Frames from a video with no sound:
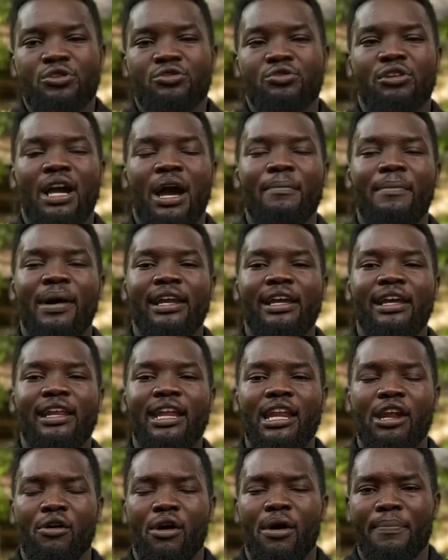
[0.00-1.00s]
to come and
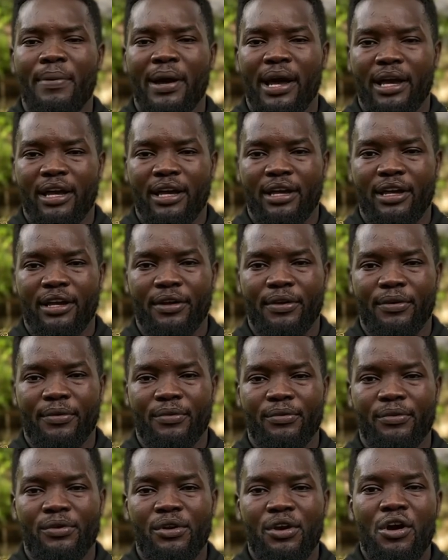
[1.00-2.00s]
green our park
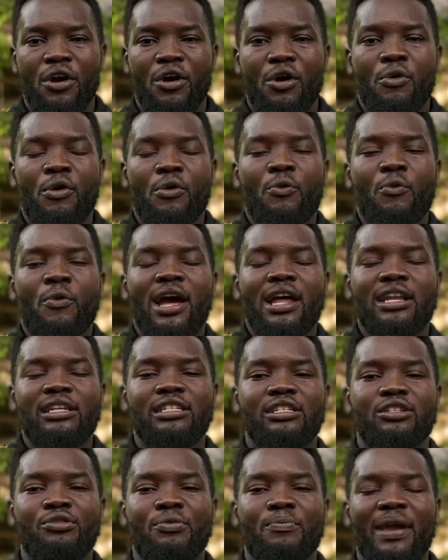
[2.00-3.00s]
we want
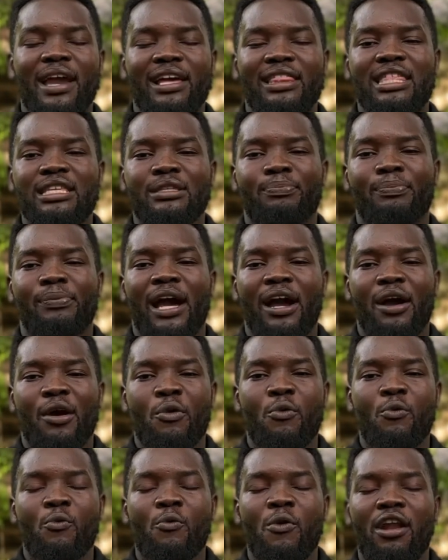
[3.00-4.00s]
to make this park
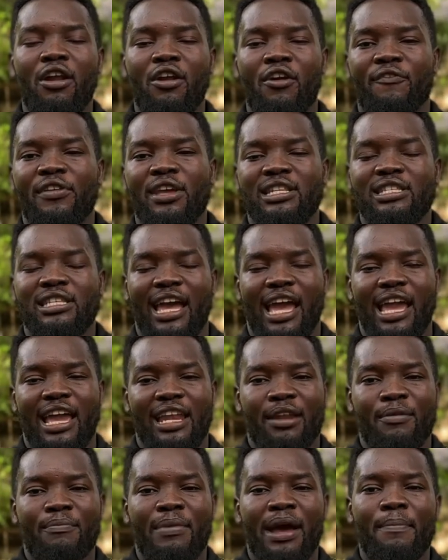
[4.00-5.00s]
one of its
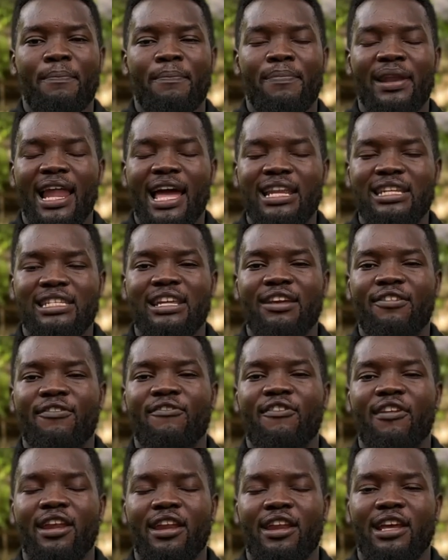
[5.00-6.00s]
kind by planting
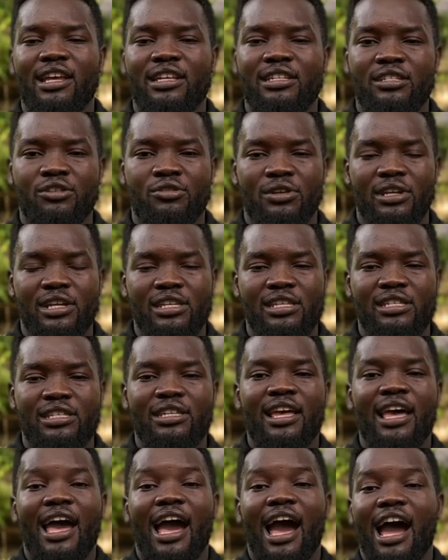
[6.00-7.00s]
various trees
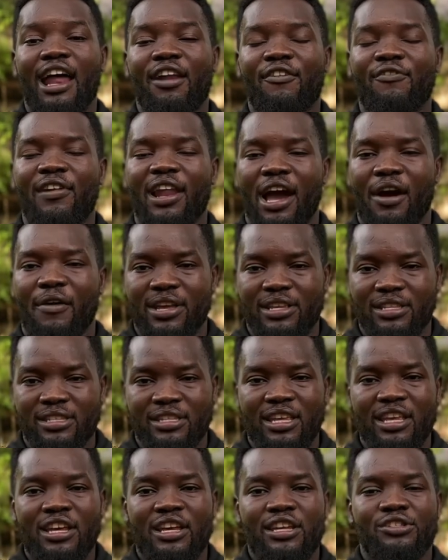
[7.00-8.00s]
and
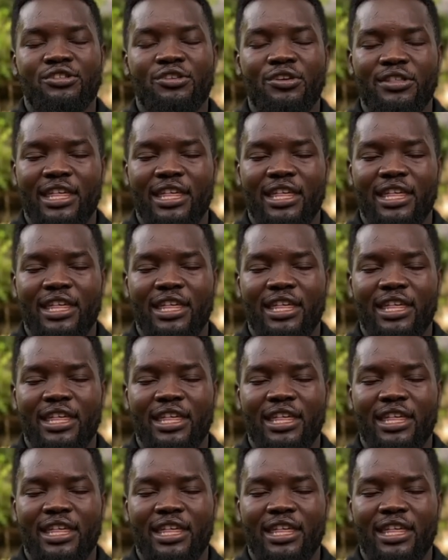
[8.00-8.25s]
flowers so